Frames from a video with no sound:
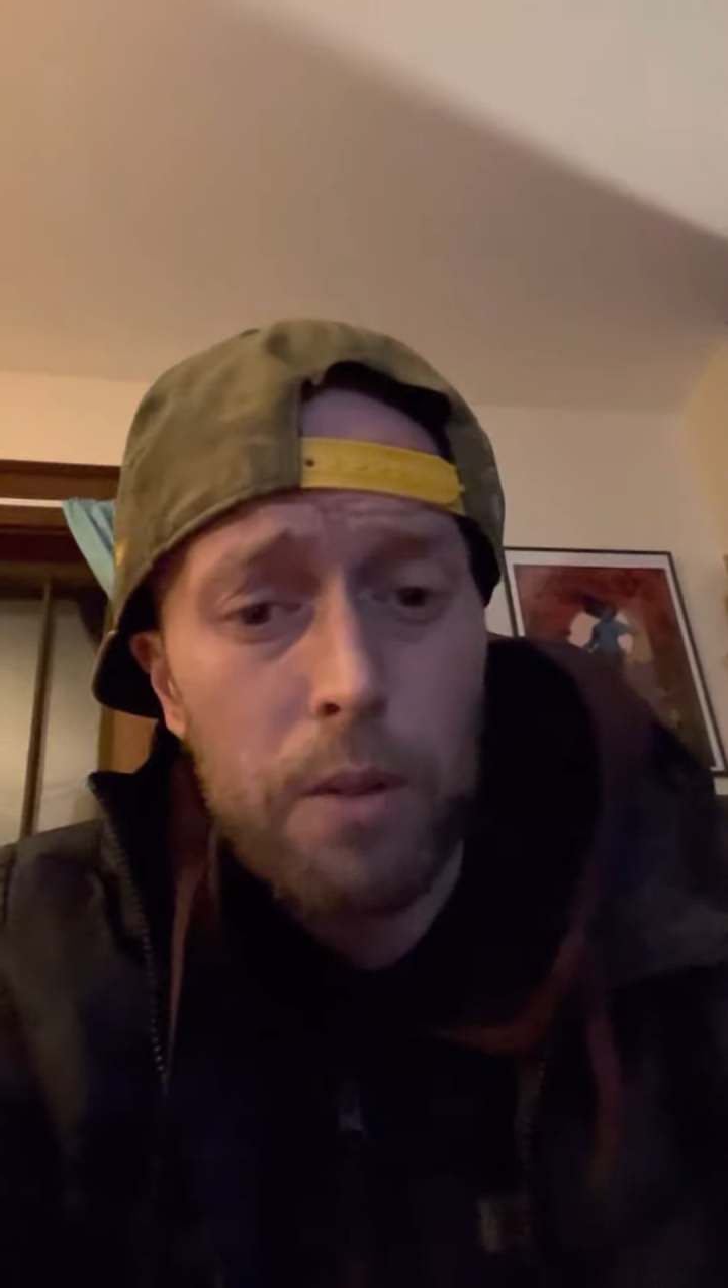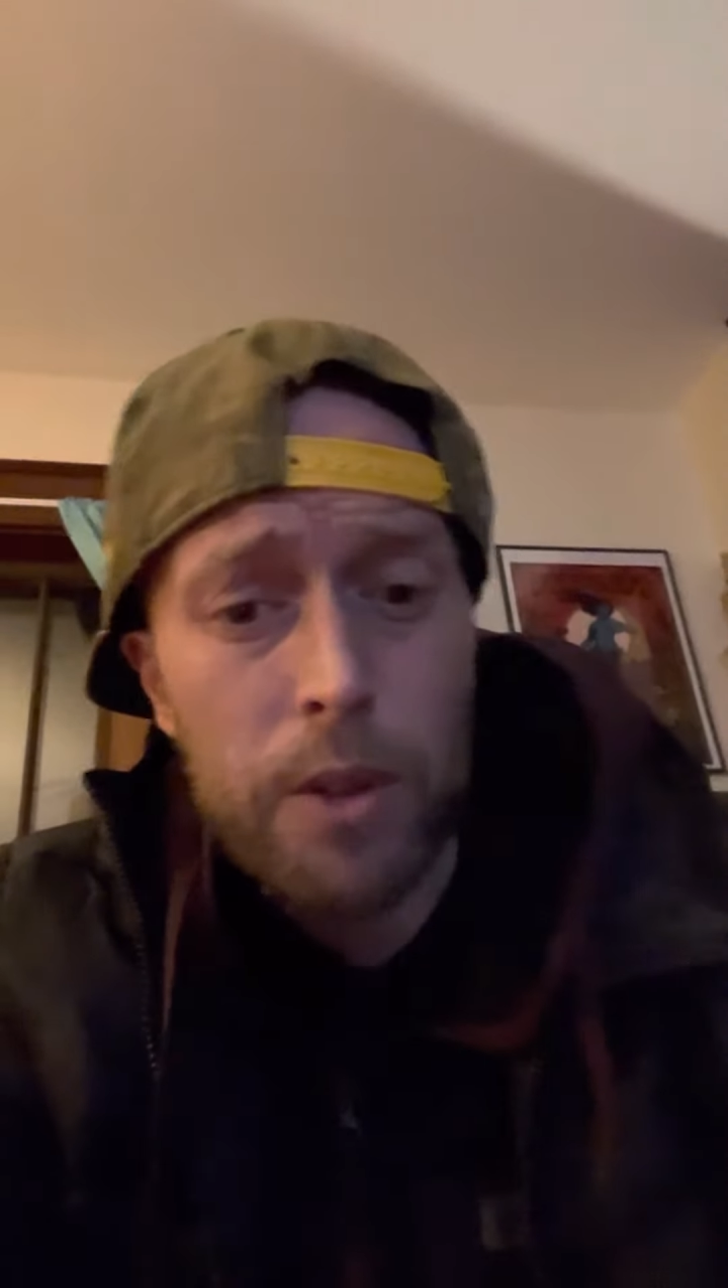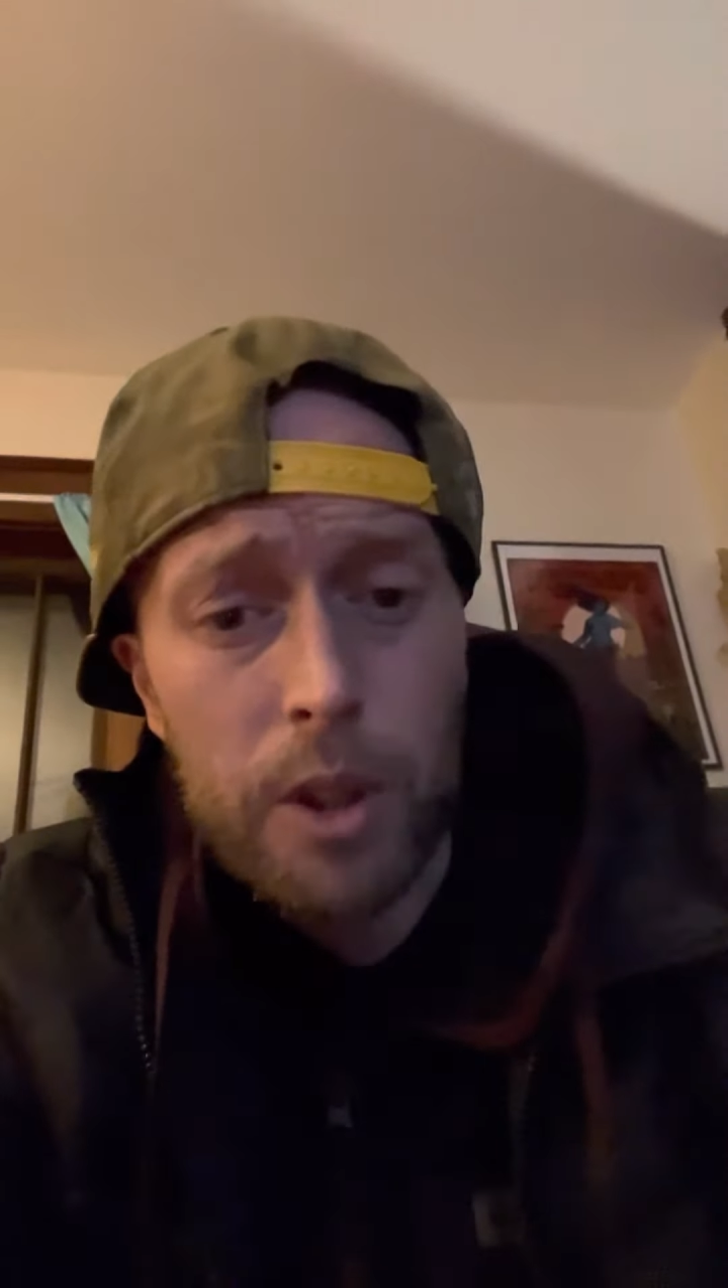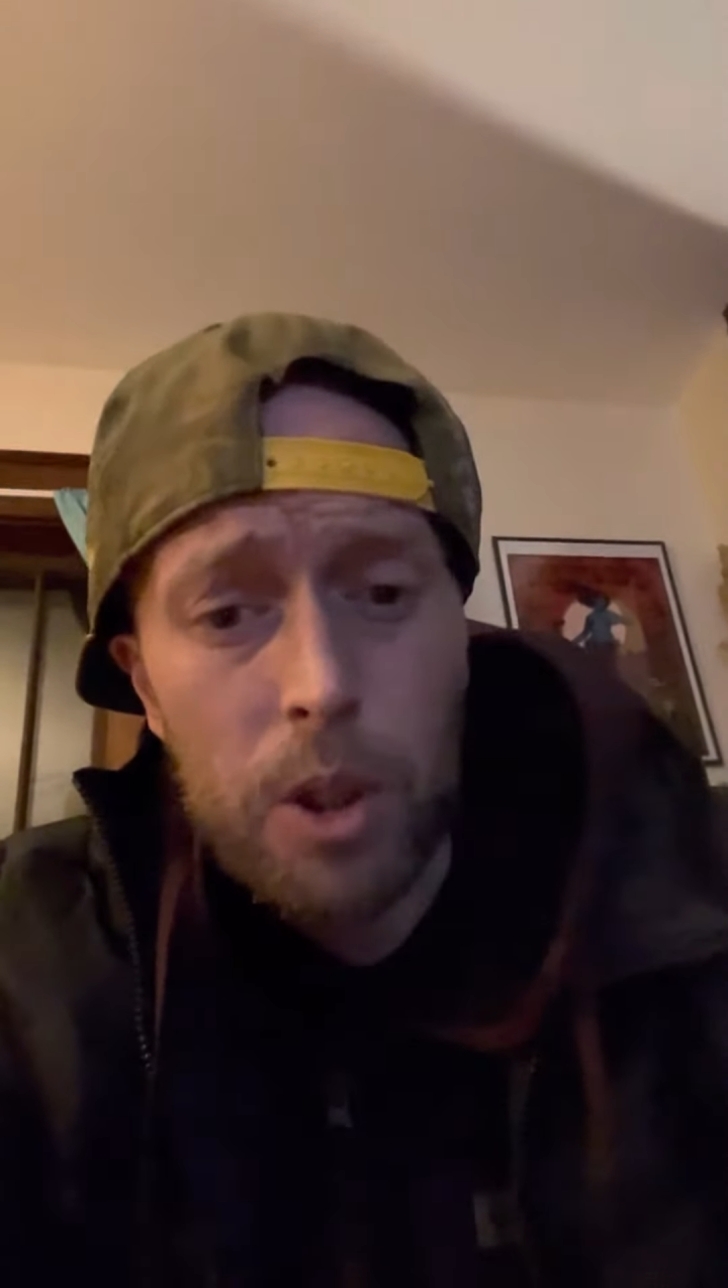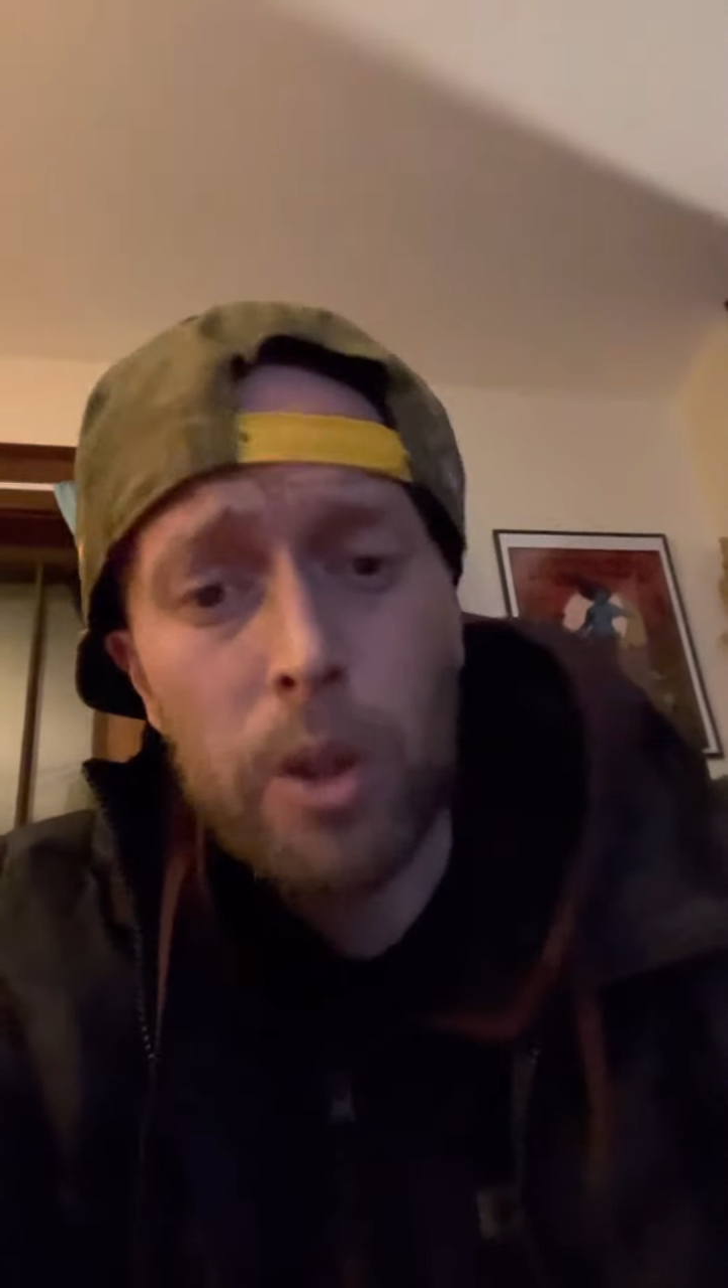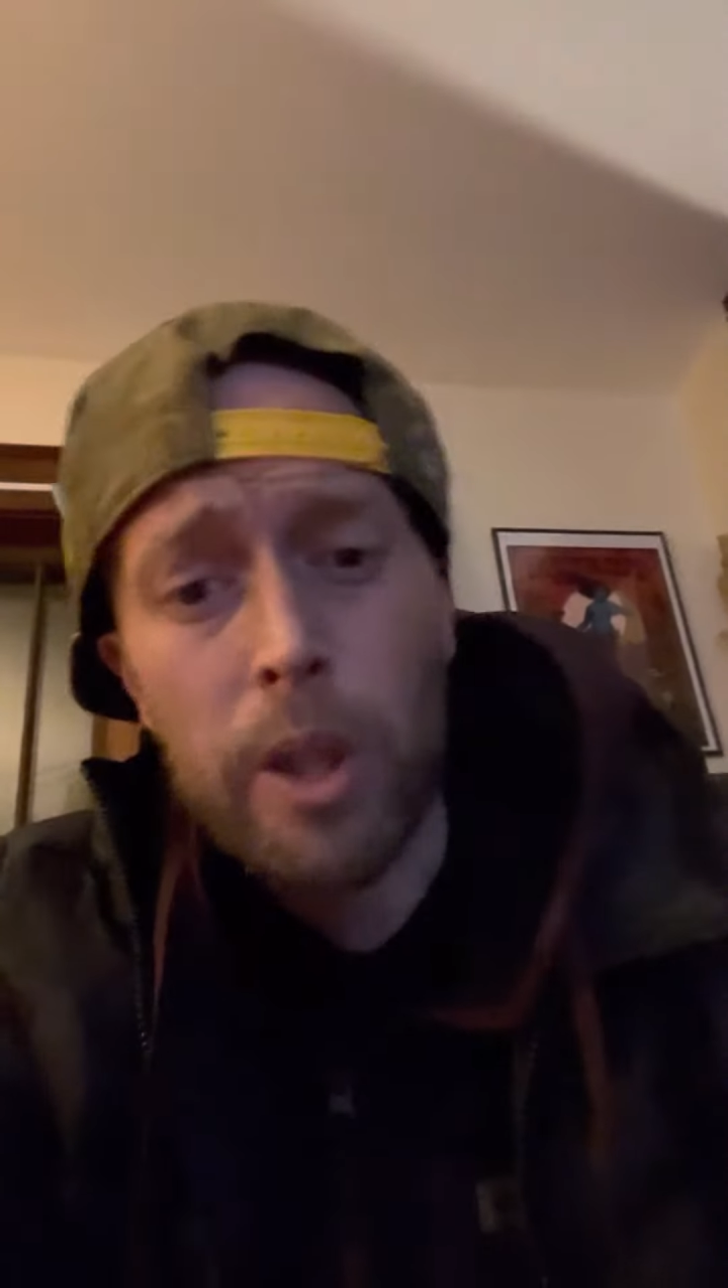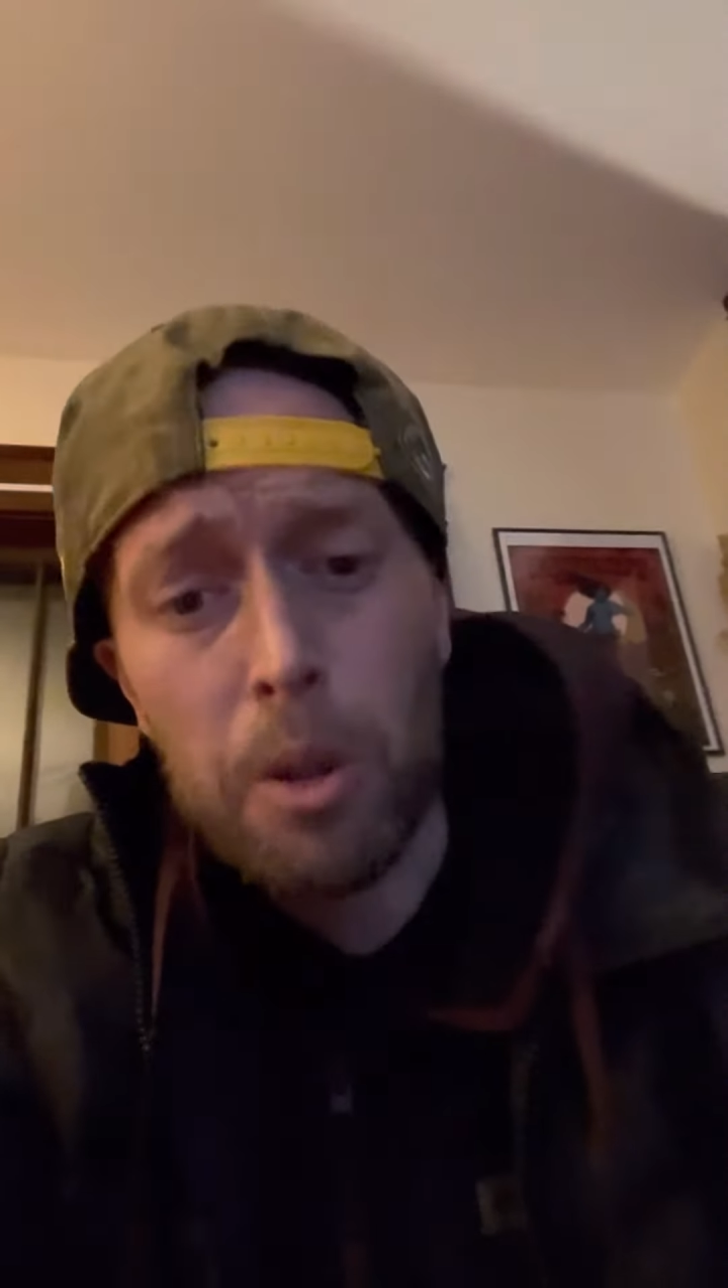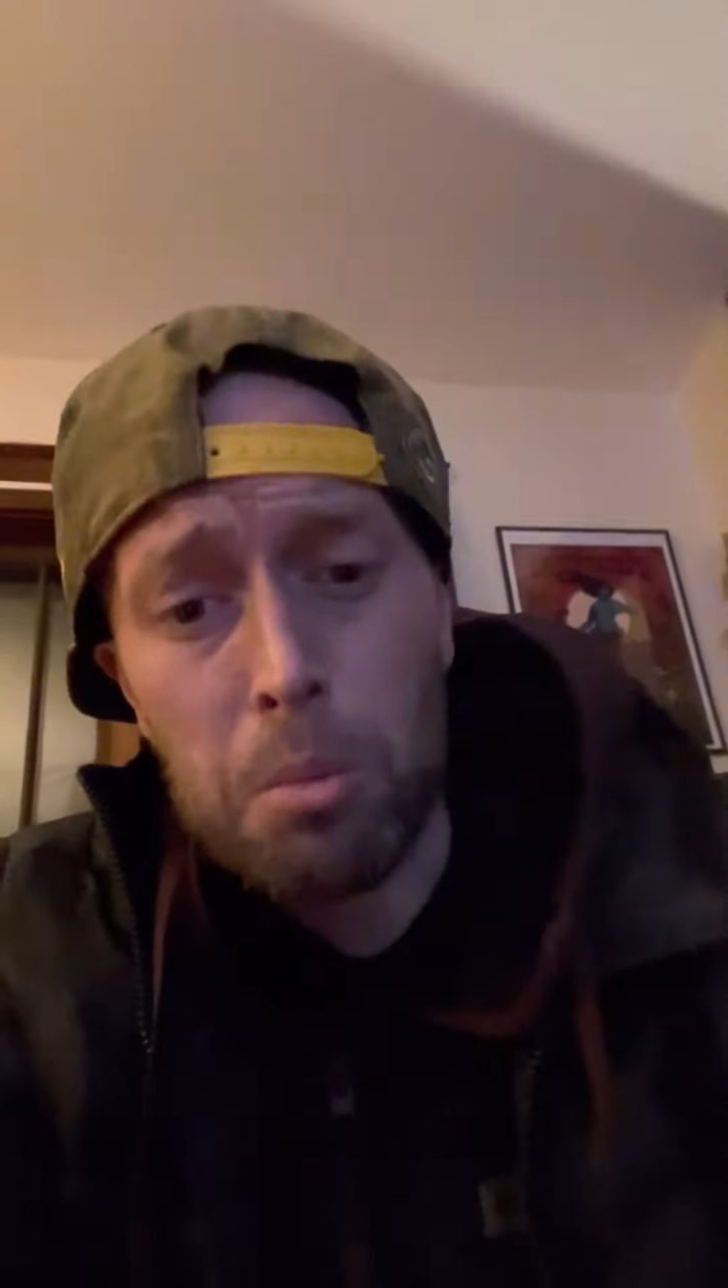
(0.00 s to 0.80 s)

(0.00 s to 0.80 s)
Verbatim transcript: until they